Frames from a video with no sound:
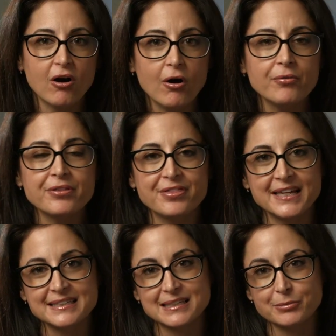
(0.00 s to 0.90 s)
all the
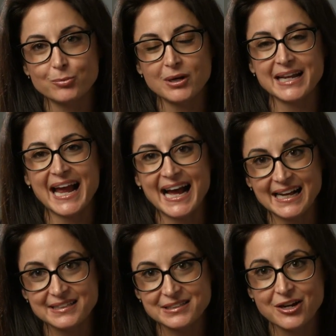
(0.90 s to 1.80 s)
things that we want to
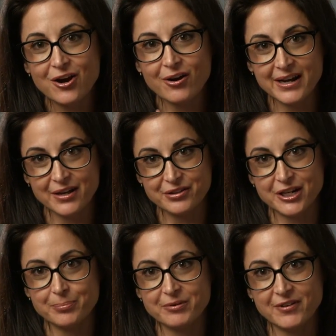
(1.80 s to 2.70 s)
ask our
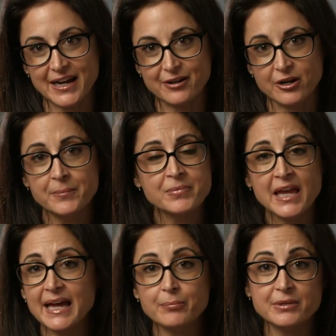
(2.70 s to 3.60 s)
healthcare provider.
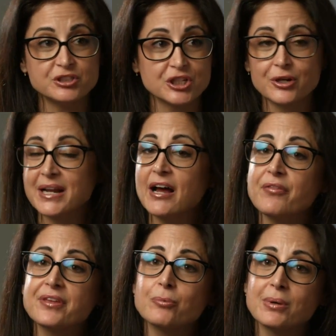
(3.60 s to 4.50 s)
And we should go to
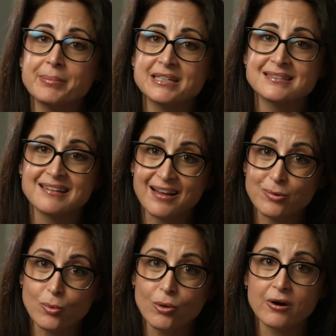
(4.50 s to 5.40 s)

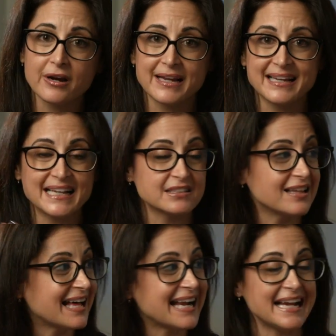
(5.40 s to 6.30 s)
healthywomen.org, and it has a
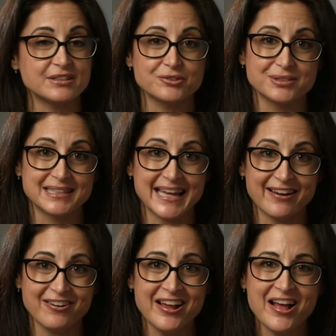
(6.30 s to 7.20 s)
lot of answers
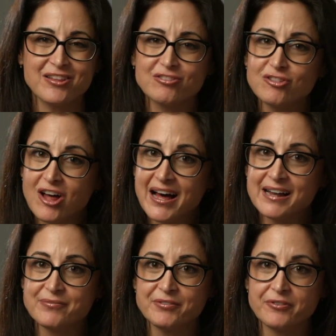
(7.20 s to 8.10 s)
there, a
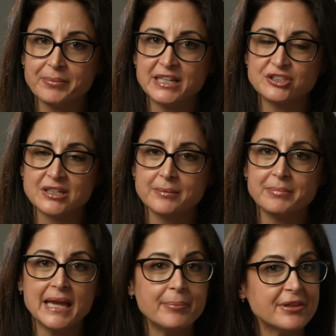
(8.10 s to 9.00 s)
lot of information, and
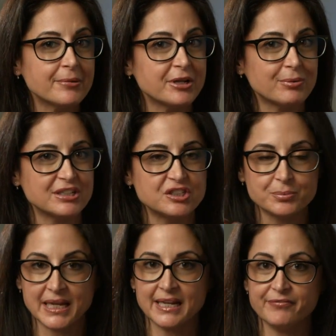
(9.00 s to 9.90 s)
maybe there'll be questions
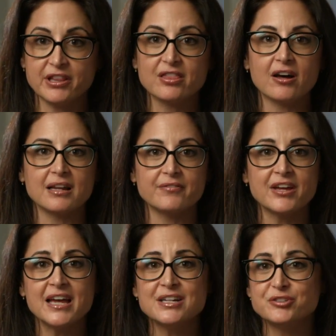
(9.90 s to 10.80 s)
we hadn't even thought of
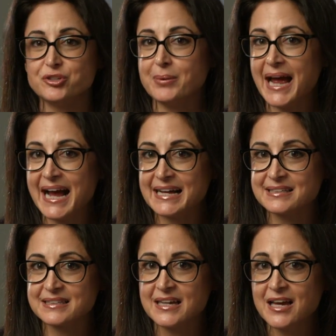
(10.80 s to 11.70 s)
to
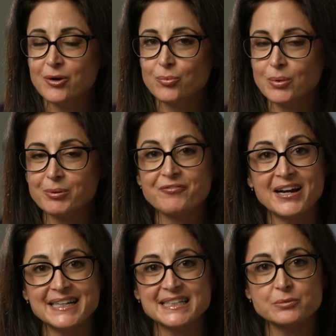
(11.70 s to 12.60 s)
ask. What we're
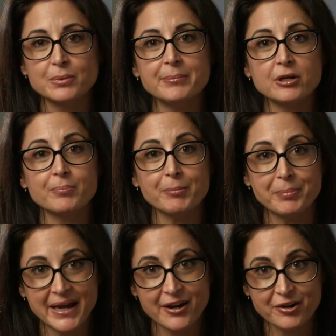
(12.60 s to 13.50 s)
finding is women are
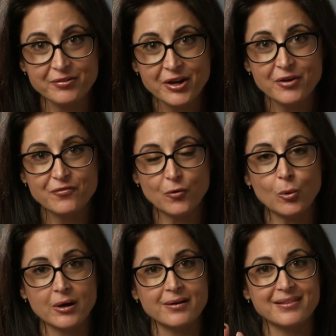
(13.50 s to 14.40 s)
prepared
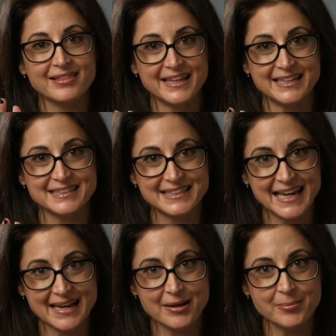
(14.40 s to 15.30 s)
for the
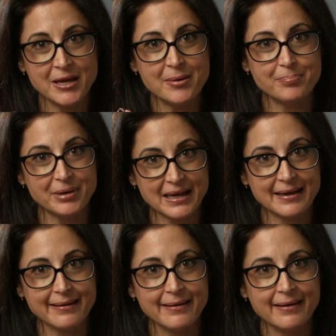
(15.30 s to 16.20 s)
exam,
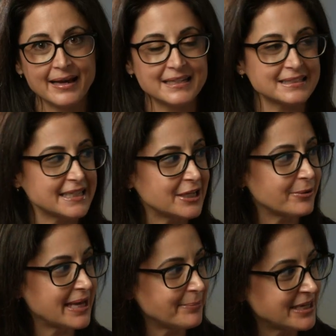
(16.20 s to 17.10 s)
but as I
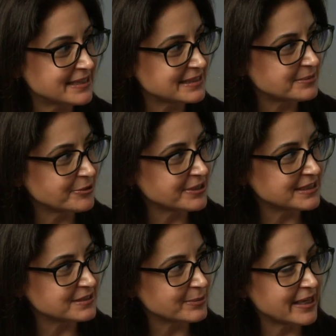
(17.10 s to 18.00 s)
know Aimee has
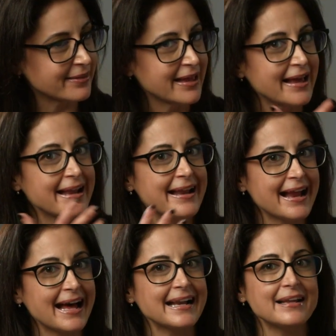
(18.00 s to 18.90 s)
experience with,
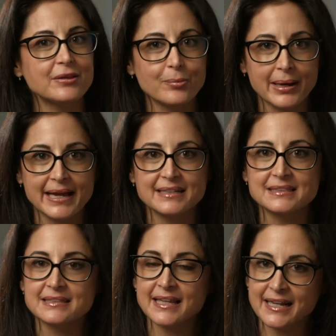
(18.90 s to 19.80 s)
not in the
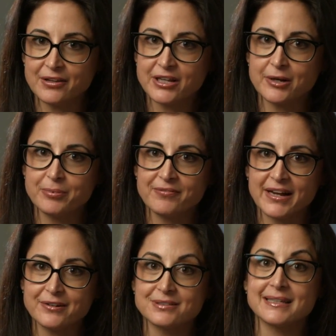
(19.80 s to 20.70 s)
ways that healthcare
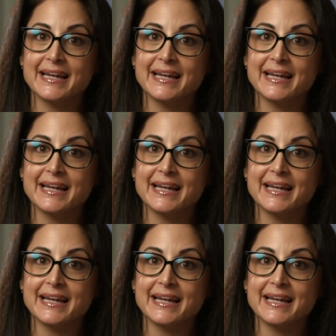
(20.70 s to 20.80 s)
providers